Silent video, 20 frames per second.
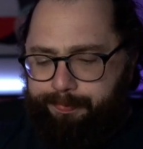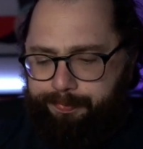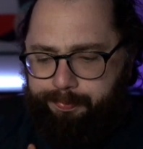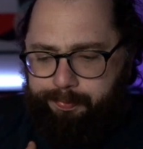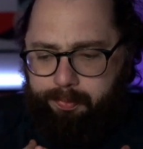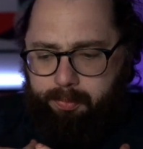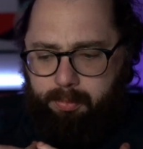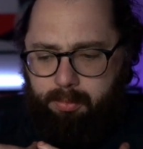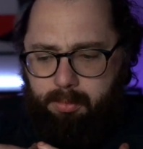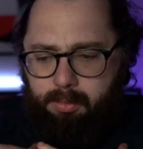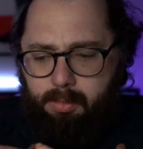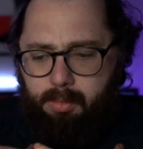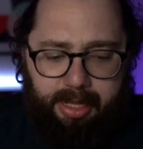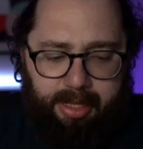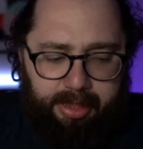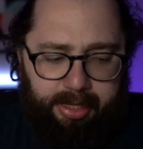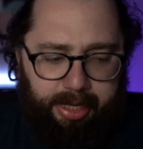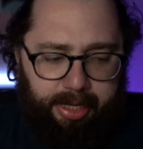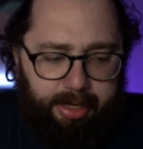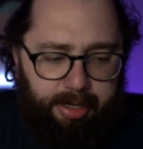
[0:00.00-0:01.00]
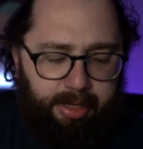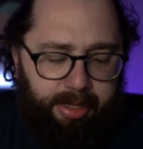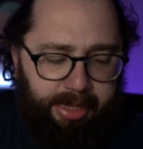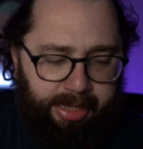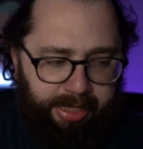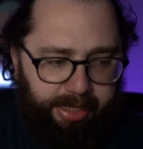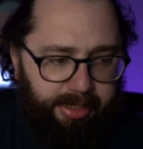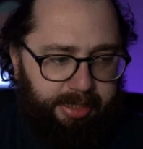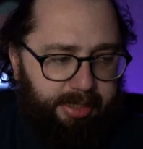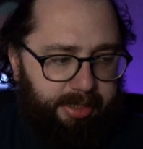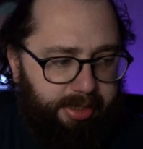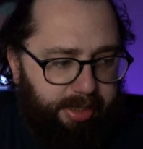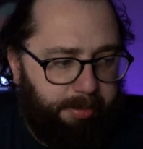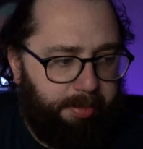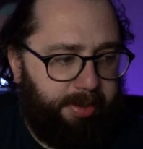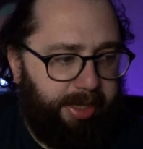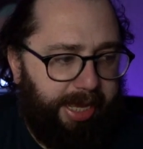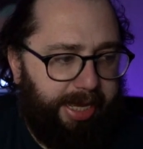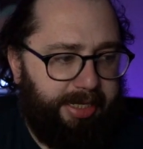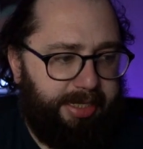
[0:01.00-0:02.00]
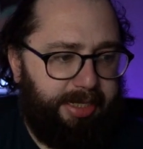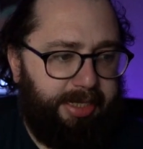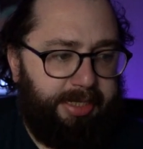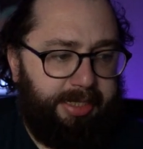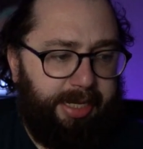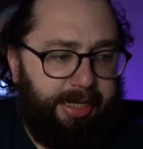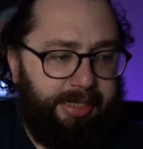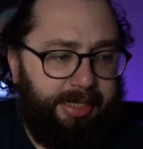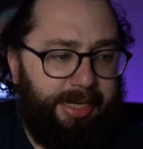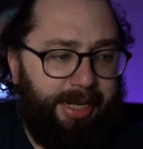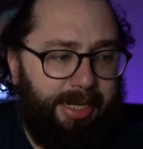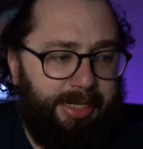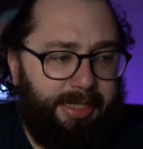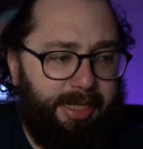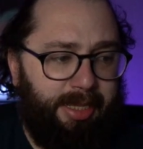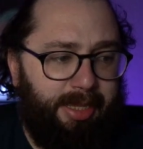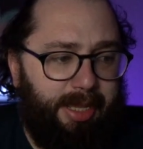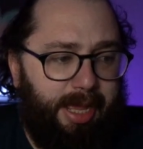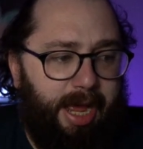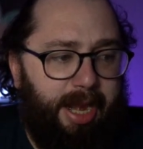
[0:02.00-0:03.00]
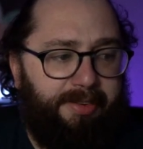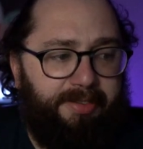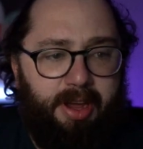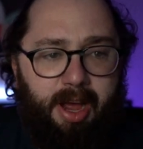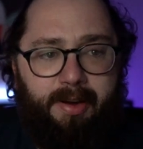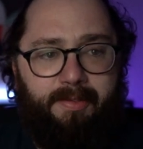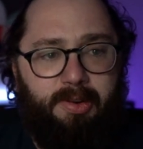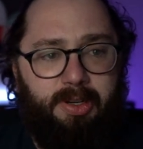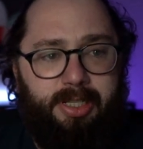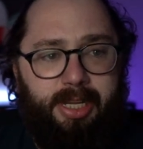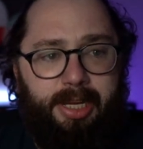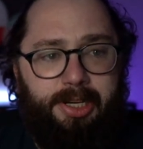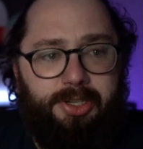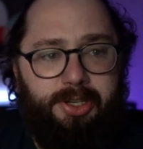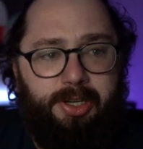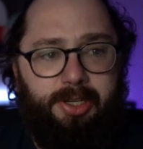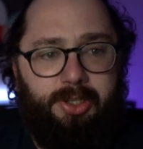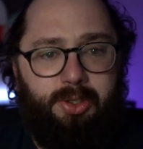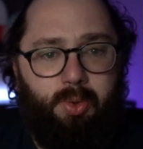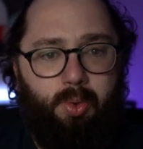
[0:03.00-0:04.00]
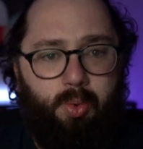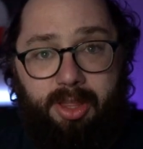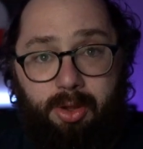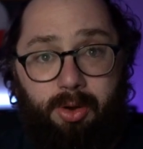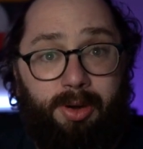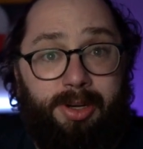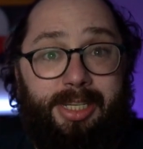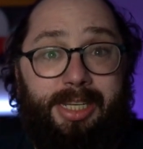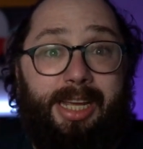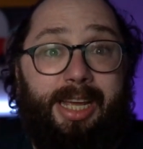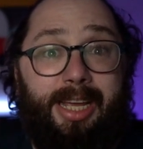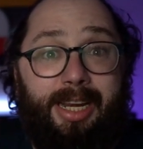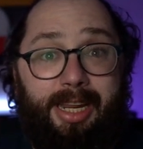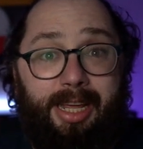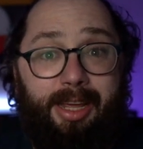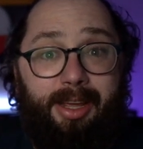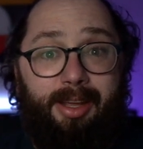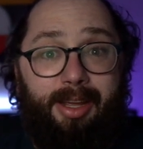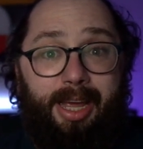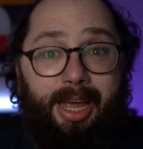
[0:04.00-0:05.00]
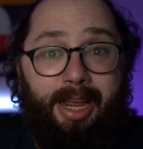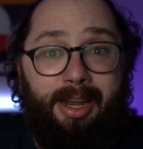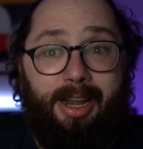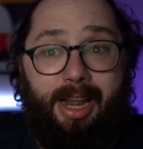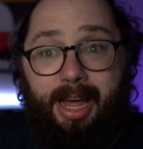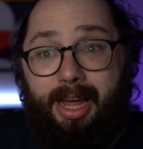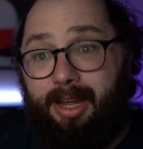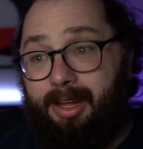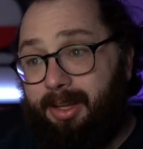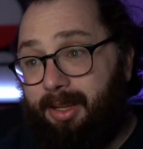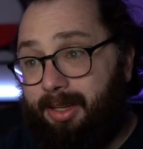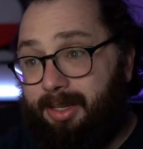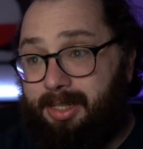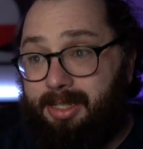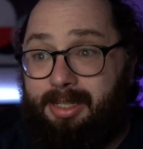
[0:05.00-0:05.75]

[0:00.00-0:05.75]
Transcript: I mean, I think that this subclass necessitates a lot of conversations with your deity and like